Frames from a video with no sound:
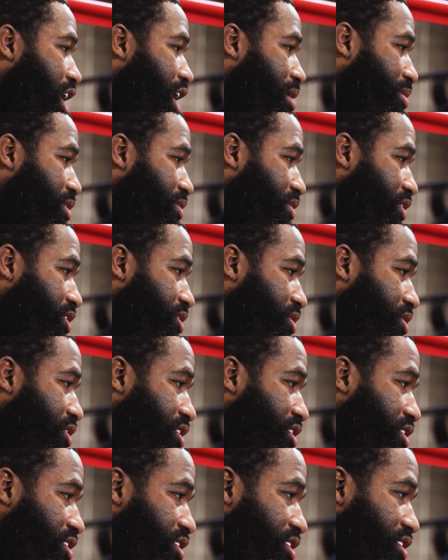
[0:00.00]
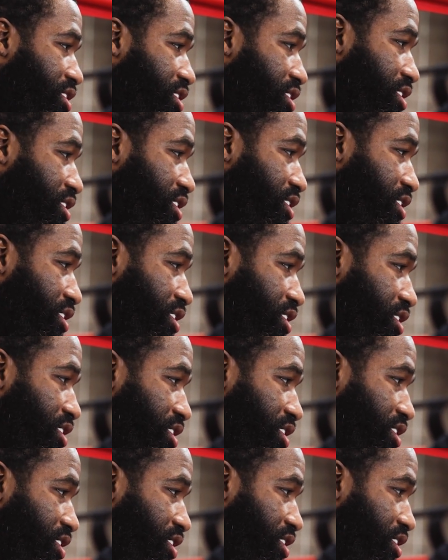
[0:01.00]
Otto Vilene, he
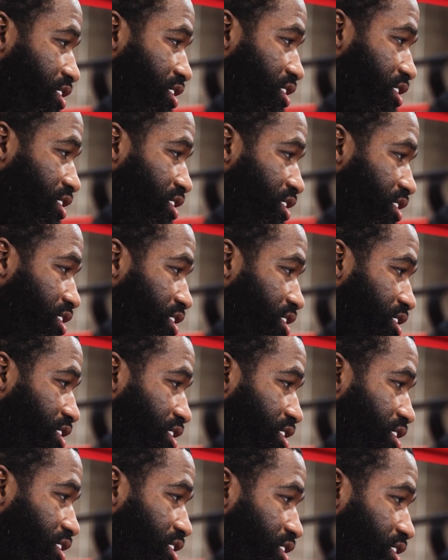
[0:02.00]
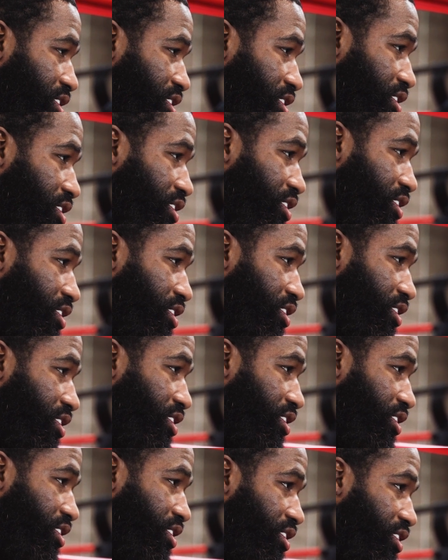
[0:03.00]
did better with Tyson Fury, but he still
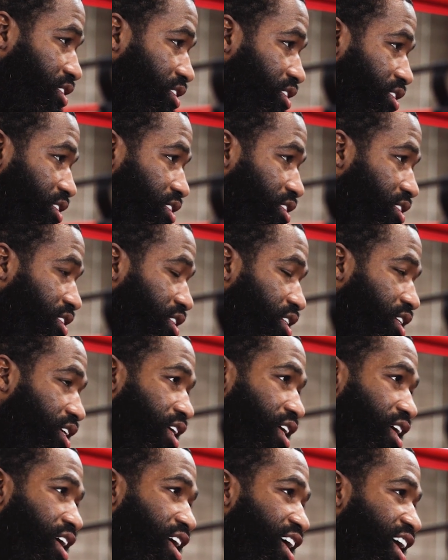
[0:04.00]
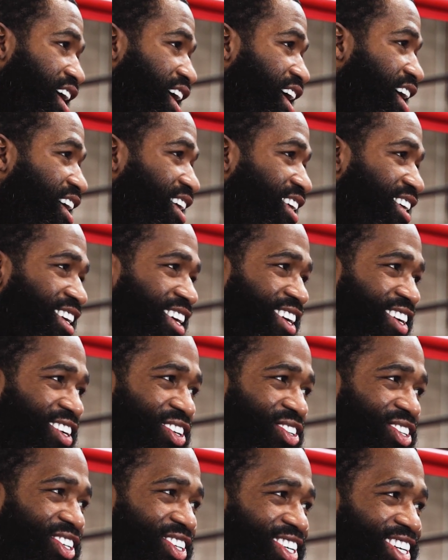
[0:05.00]
lost, according to the judges.
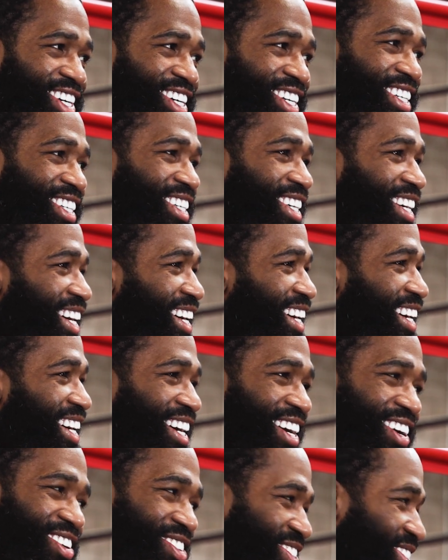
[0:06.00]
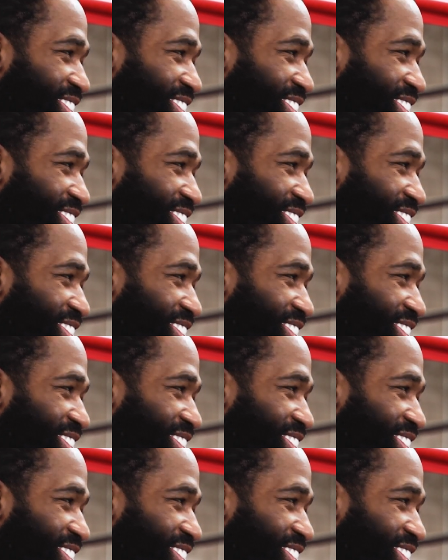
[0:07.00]
So that'll be a